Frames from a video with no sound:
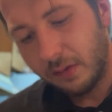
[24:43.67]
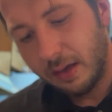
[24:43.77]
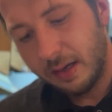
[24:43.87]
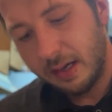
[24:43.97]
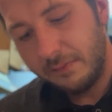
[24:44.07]

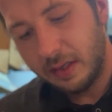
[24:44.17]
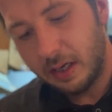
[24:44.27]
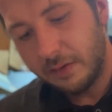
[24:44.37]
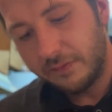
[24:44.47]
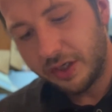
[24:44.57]
And I have a
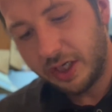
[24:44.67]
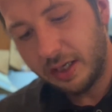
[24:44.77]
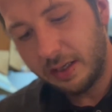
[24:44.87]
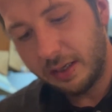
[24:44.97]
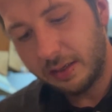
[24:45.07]
lot of
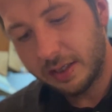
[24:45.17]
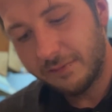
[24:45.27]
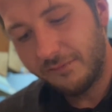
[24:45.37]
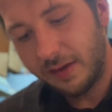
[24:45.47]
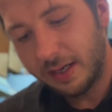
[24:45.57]
shit that's
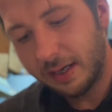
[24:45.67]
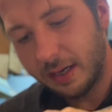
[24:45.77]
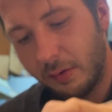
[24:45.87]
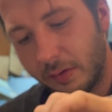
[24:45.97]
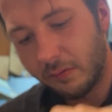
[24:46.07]
fucking
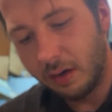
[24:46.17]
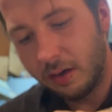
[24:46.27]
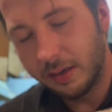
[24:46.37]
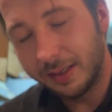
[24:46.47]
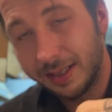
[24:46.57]
going
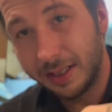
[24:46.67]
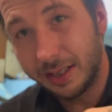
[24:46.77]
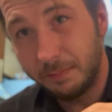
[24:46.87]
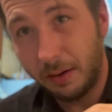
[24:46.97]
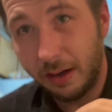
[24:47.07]
wrong and is
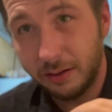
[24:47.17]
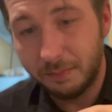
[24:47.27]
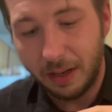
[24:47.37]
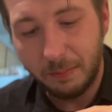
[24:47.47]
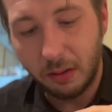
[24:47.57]
just bothering
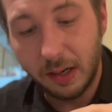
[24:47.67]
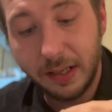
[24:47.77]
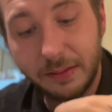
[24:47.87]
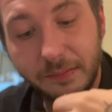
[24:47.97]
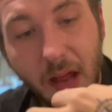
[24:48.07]
my brain.